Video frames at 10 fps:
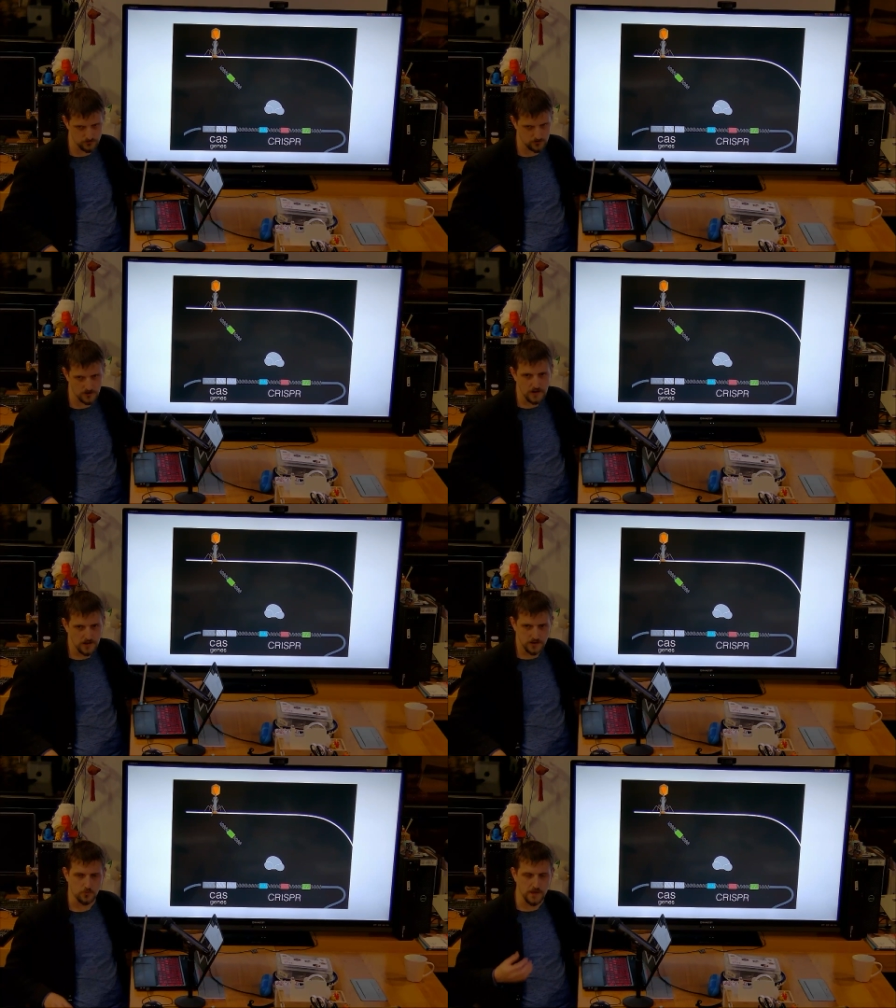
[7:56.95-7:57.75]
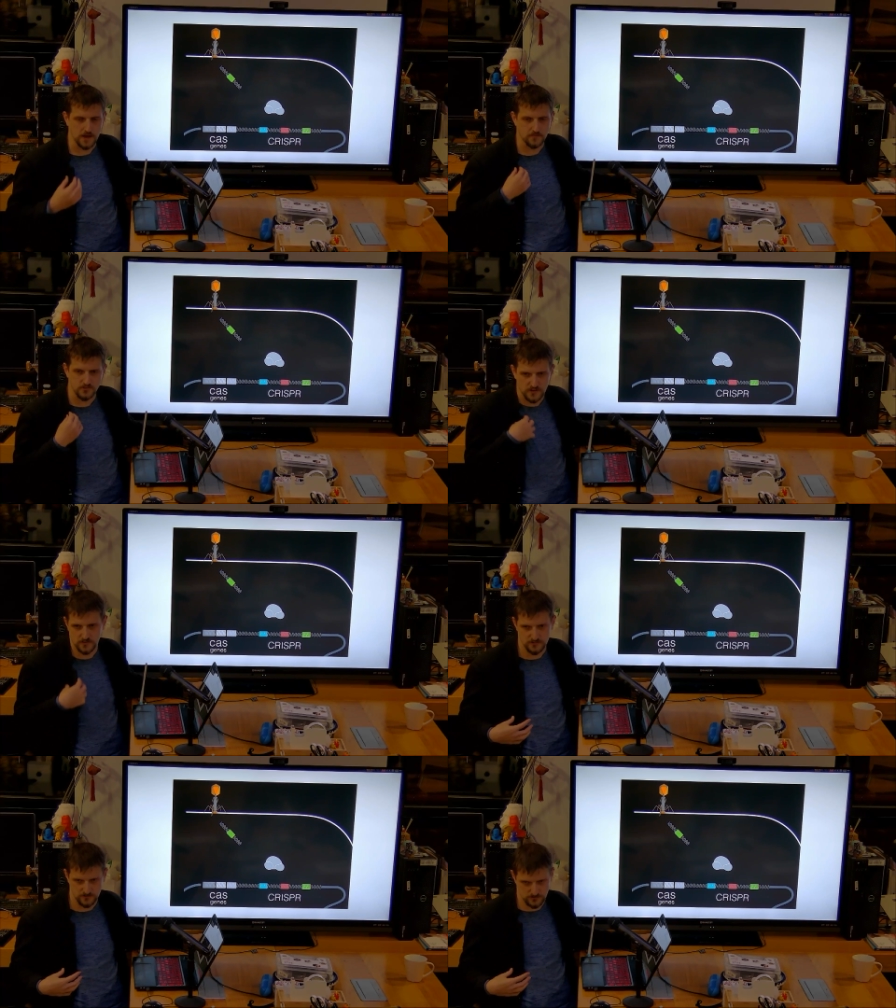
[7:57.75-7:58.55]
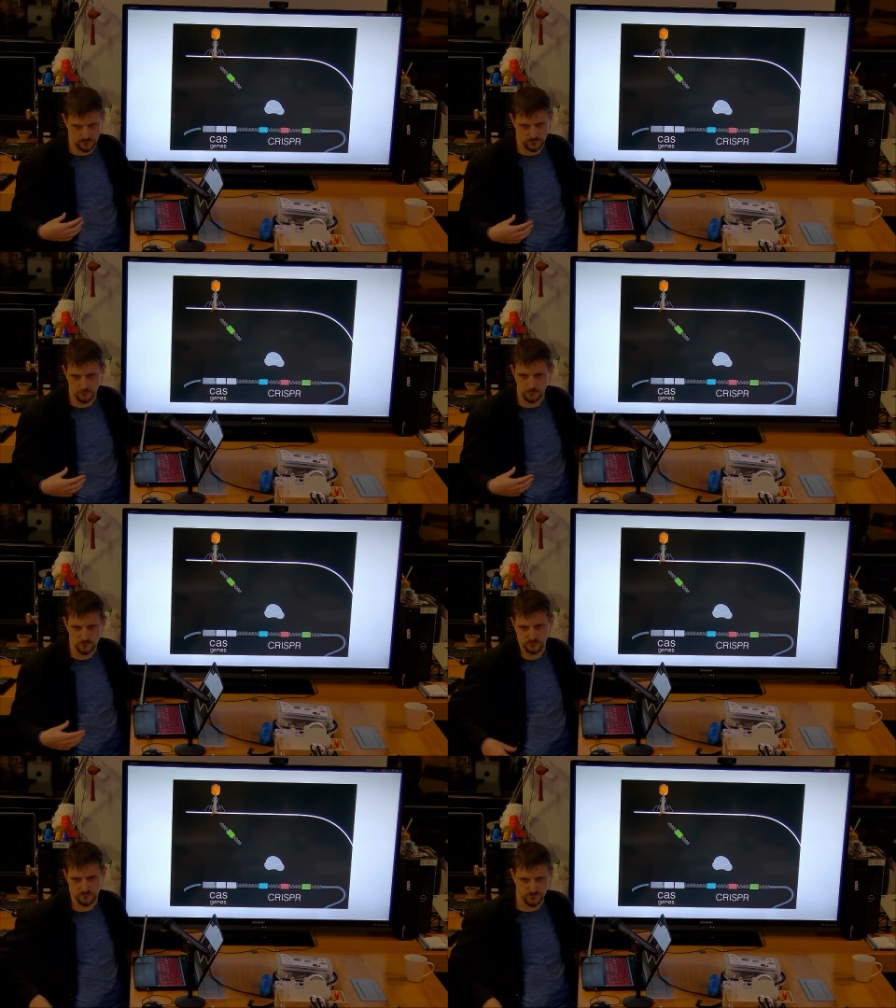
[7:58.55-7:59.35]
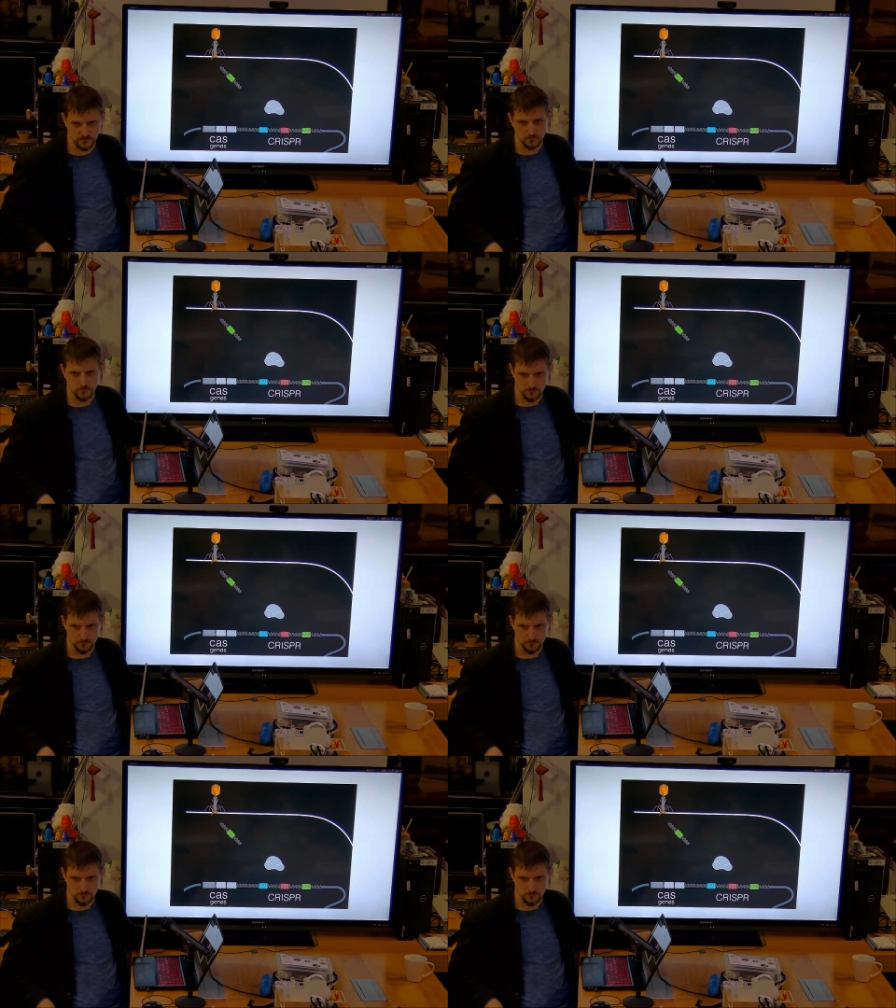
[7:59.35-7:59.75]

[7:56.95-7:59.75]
we have a cellular immune system, right?